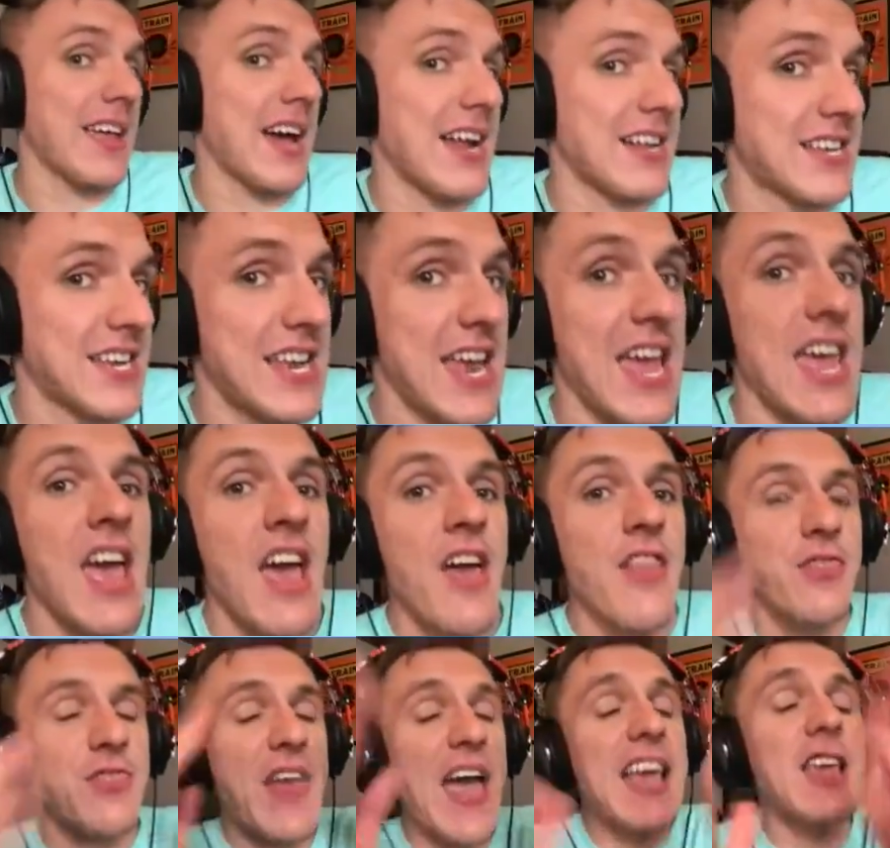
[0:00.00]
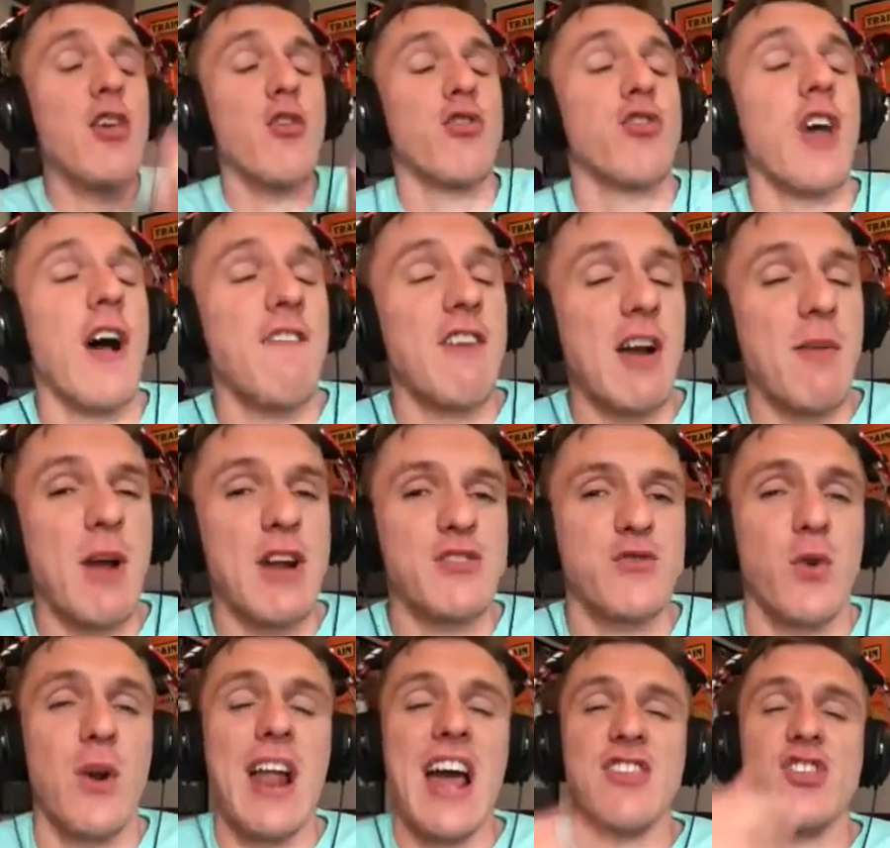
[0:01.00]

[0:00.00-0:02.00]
I got today. Thank you so very much for